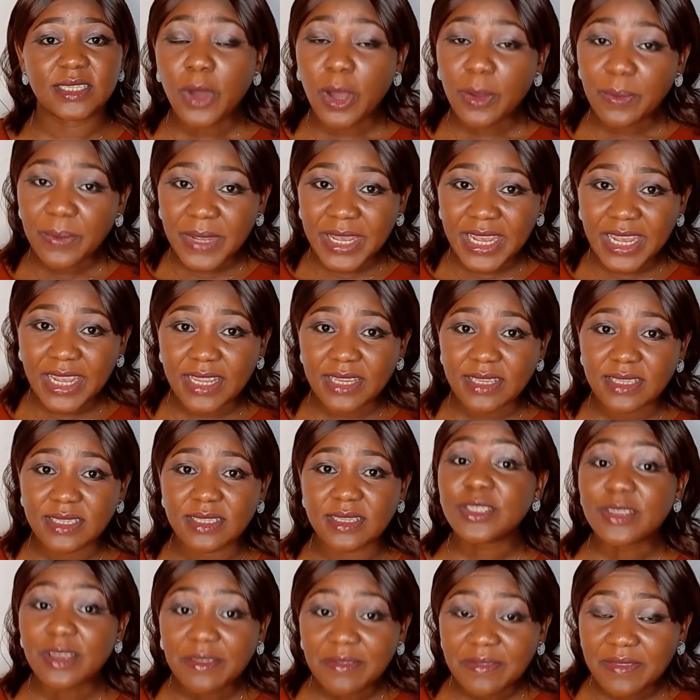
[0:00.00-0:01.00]

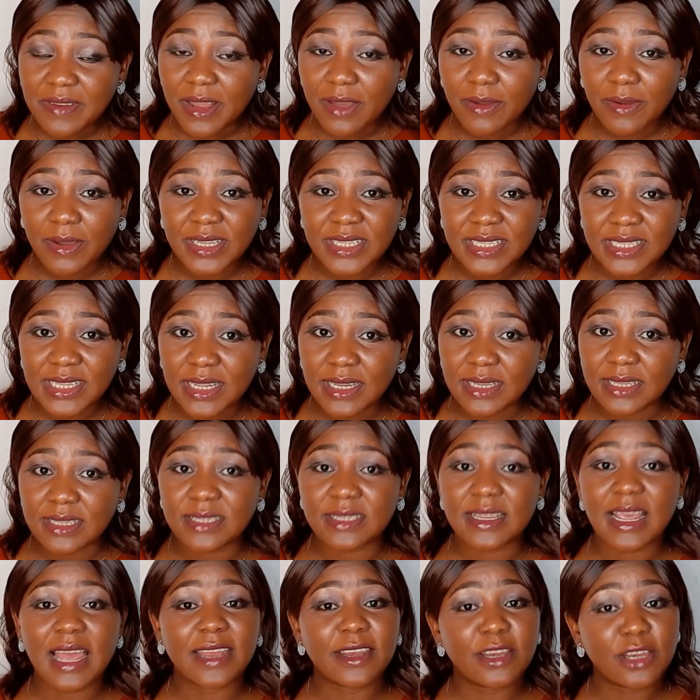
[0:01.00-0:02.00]
pumpkins, sunflower
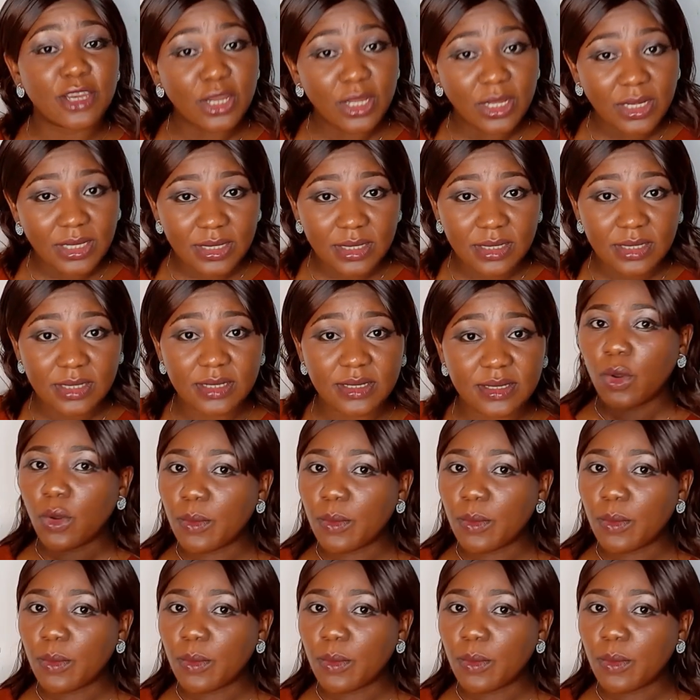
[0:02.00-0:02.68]
seeds, and nuts.